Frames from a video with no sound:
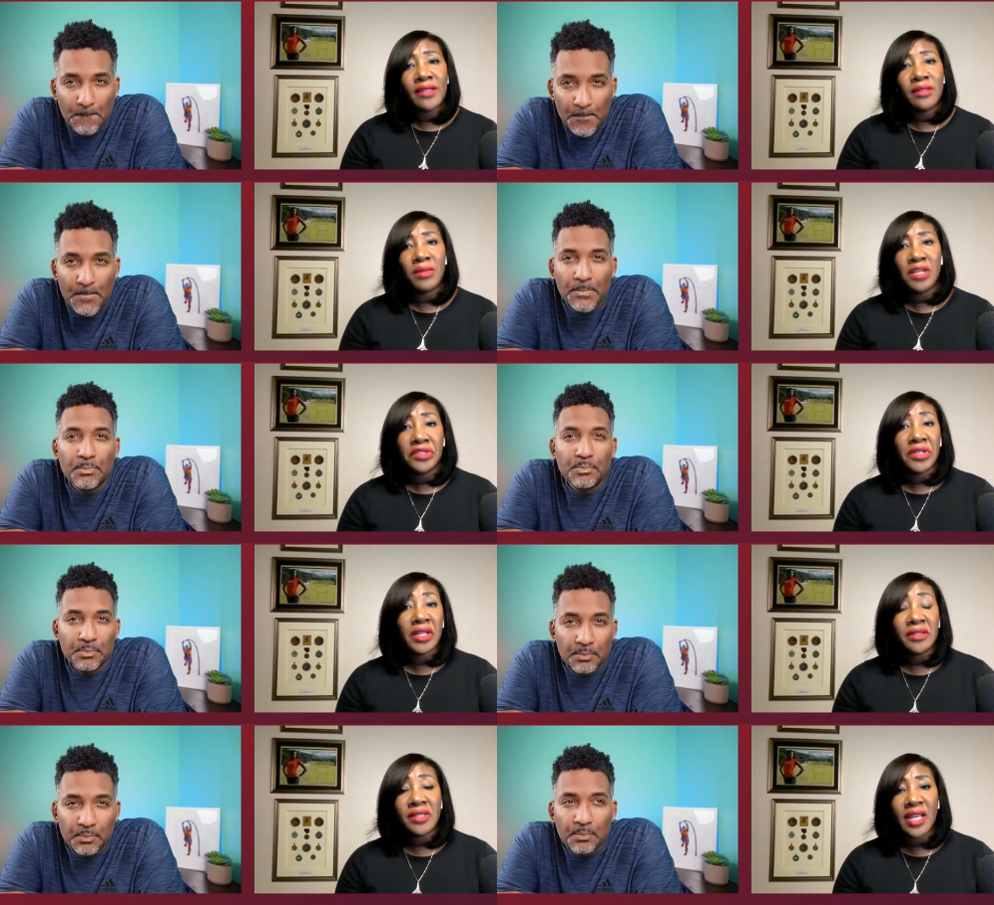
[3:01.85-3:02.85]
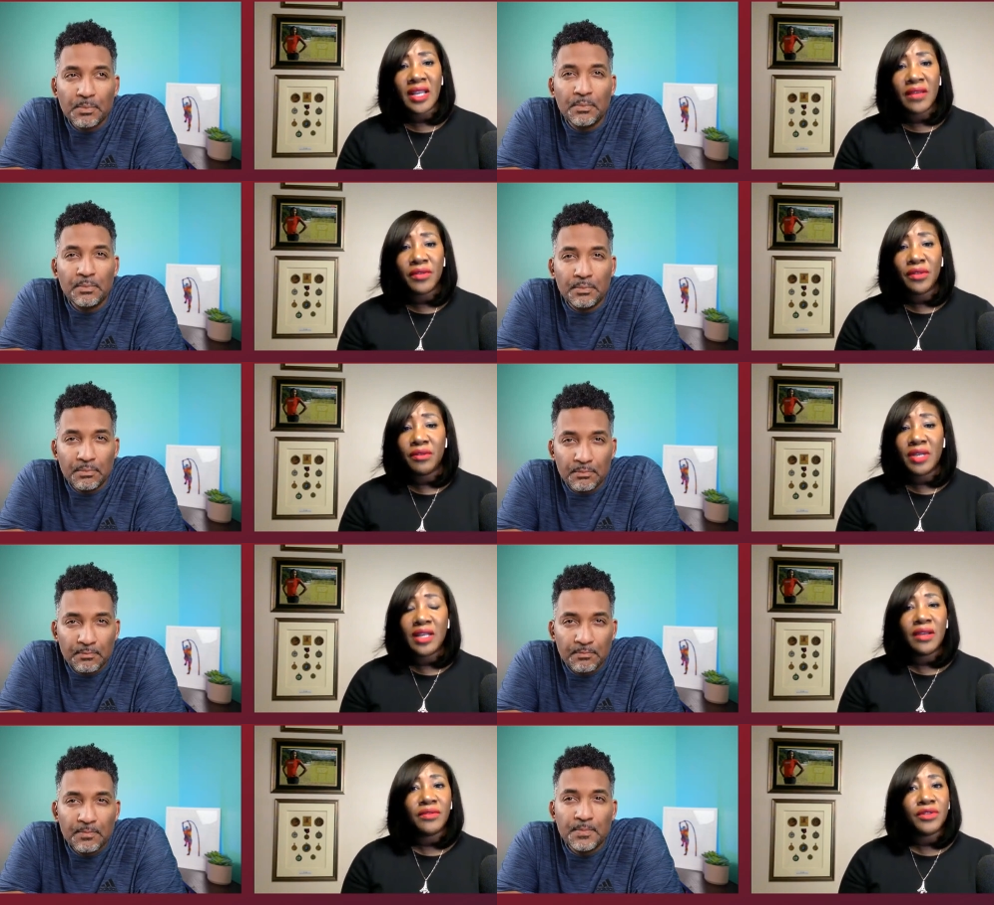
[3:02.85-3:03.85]
Speaker 1: estimation and say 11.3,
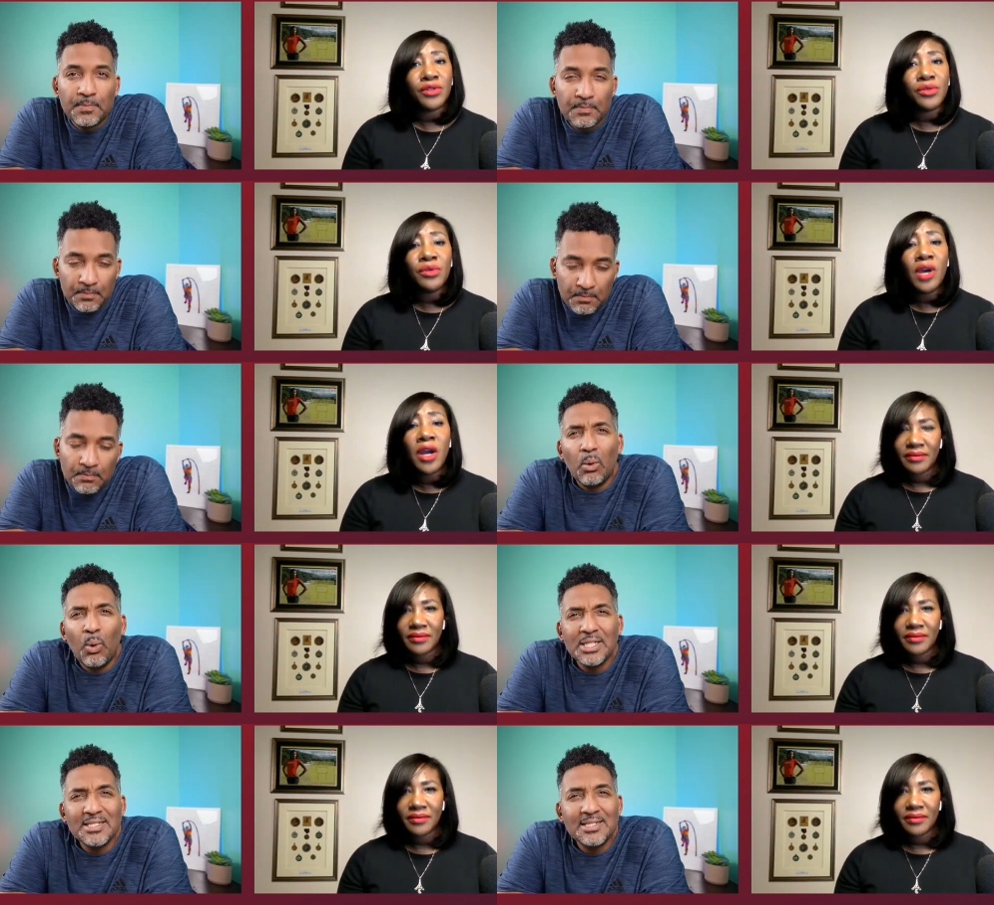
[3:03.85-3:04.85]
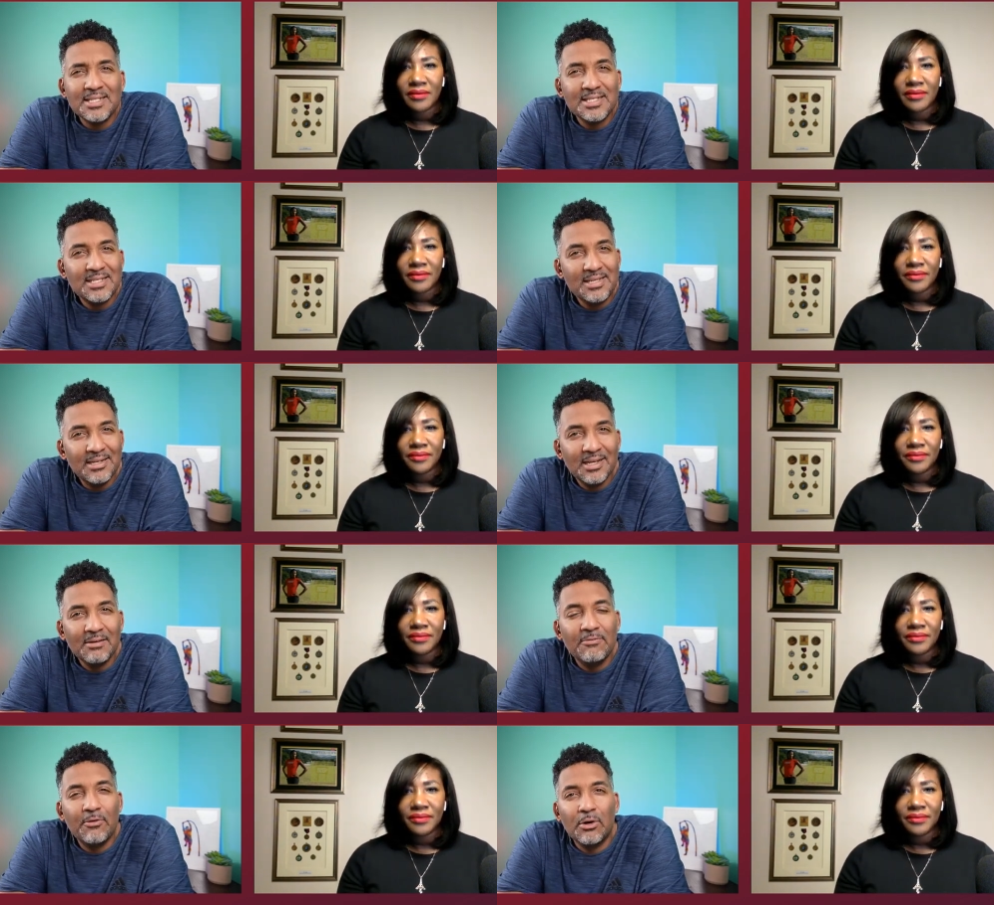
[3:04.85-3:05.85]
11.2.
Speaker 2: What's the
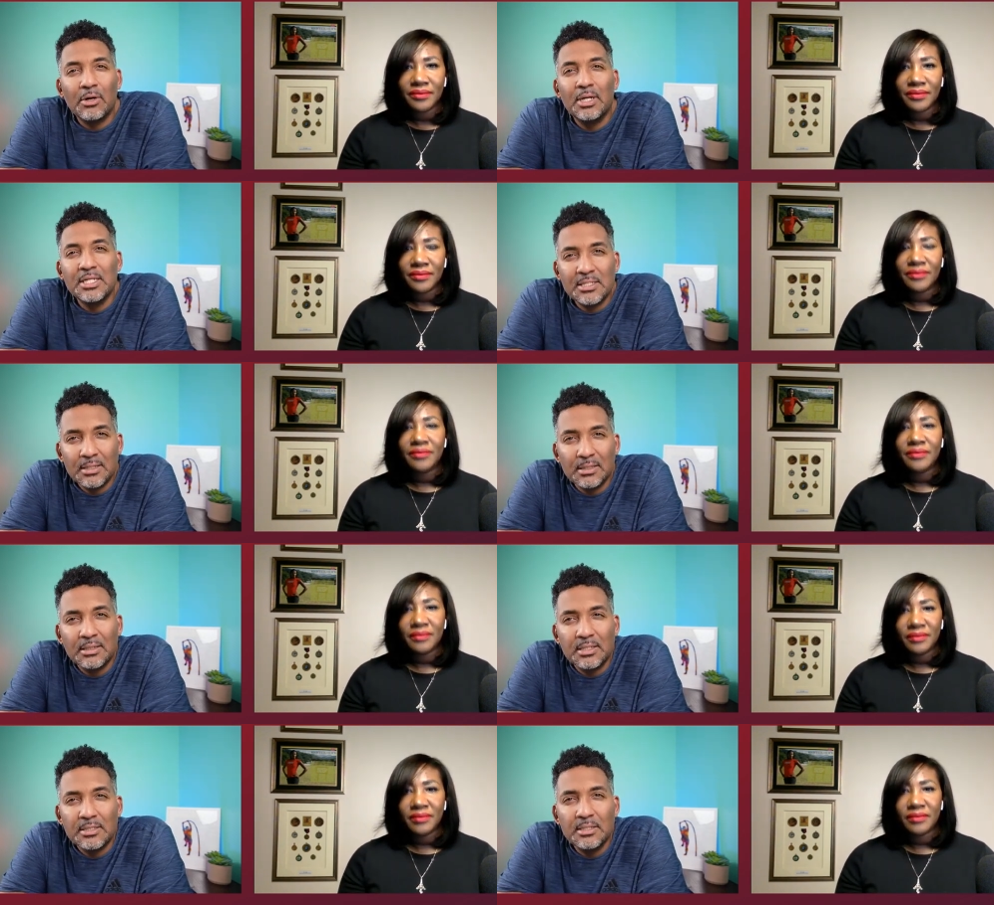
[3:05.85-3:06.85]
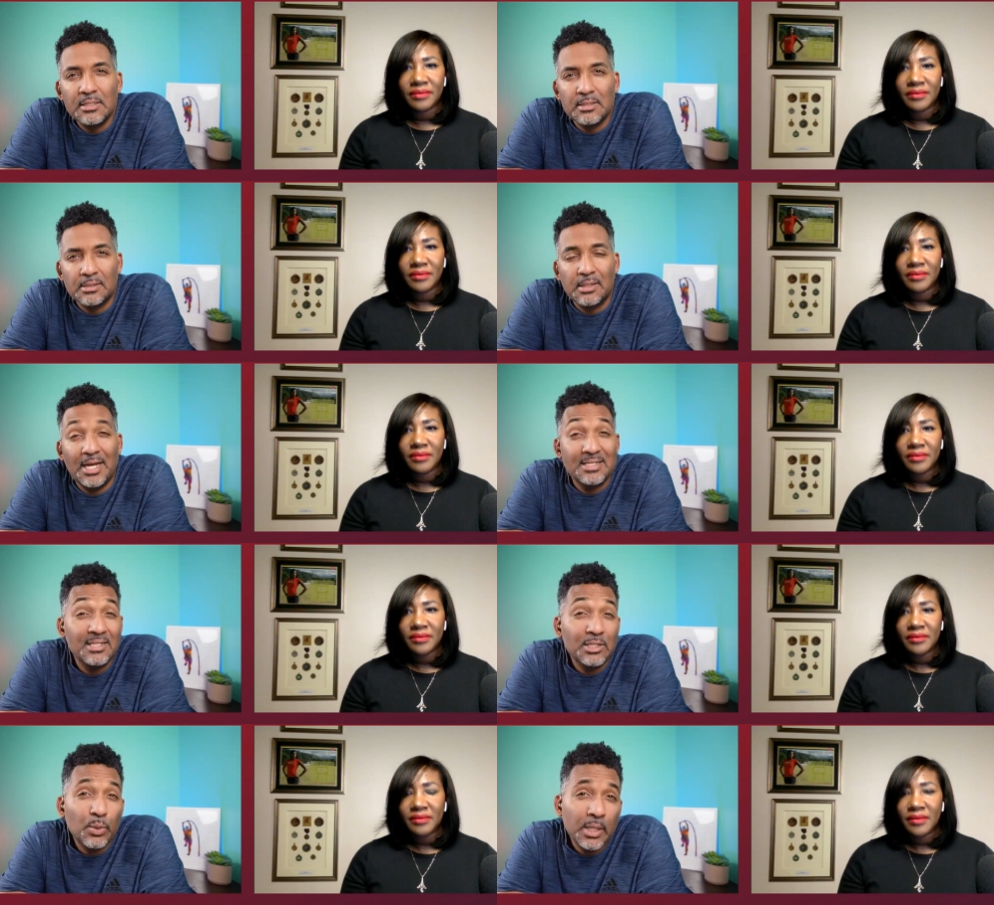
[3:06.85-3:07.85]
ceiling for Lyston this season?
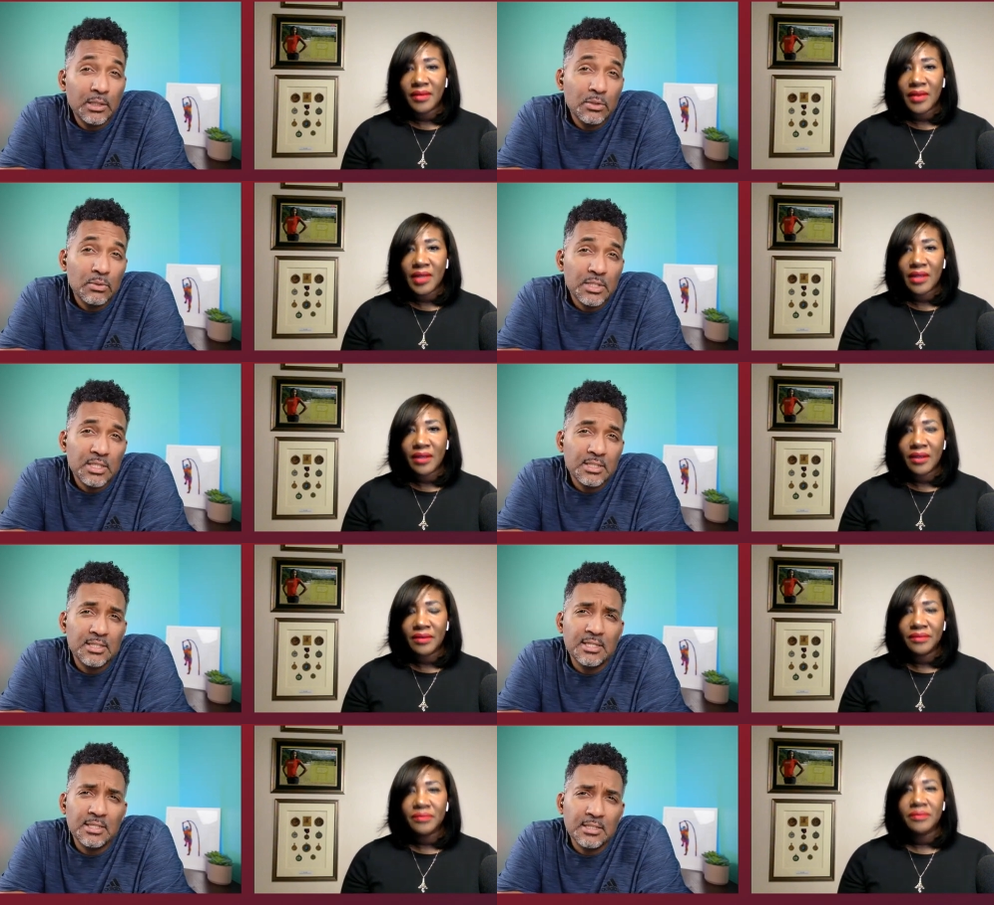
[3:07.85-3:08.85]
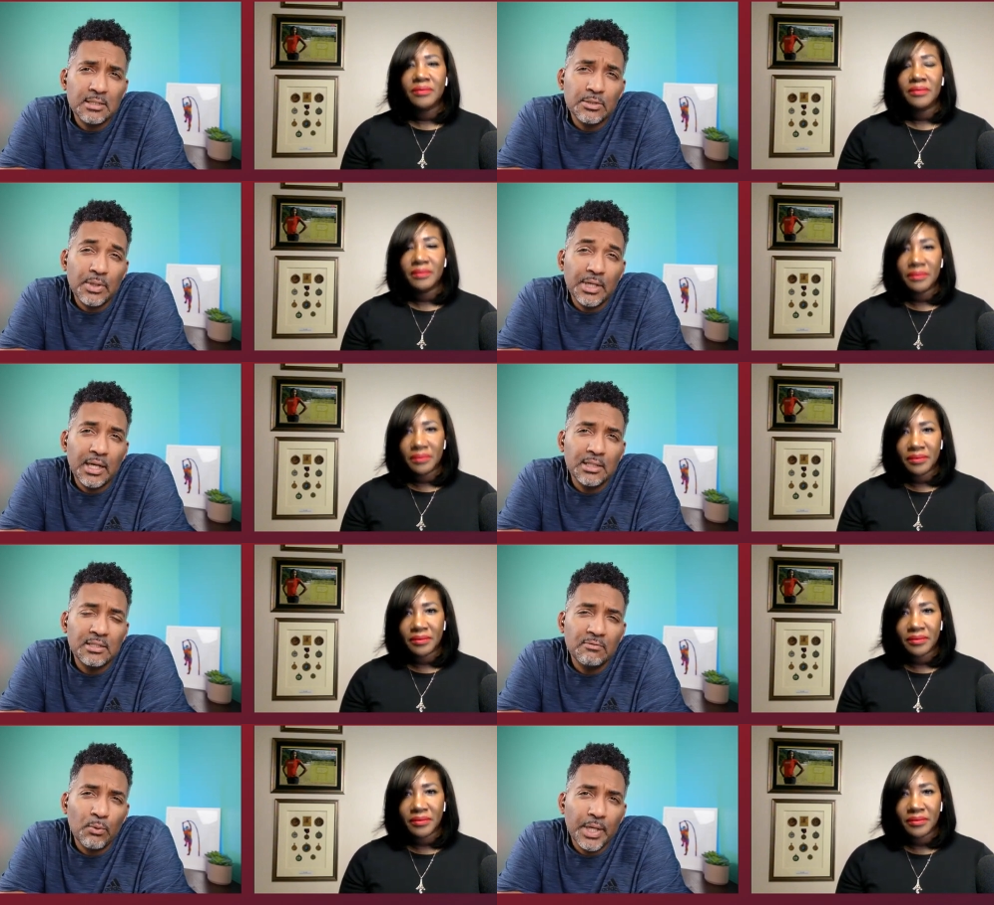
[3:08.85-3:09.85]
I see 22.66 into a
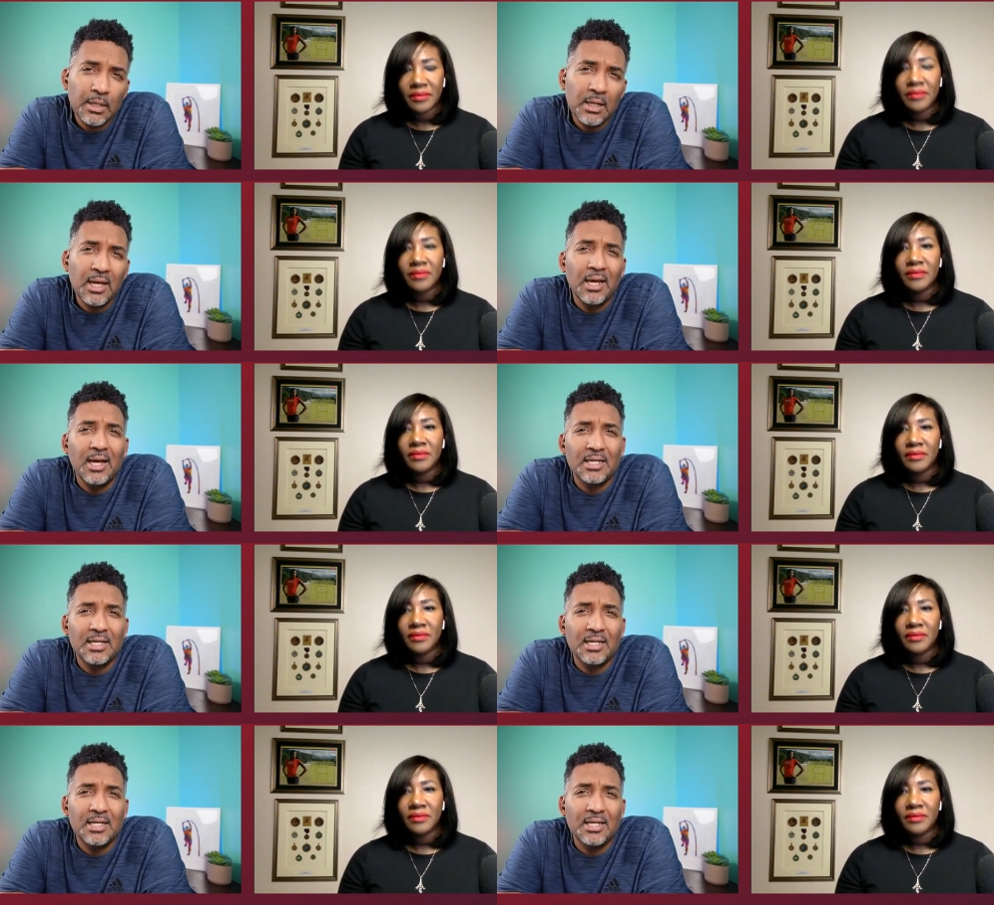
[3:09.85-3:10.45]
negative win.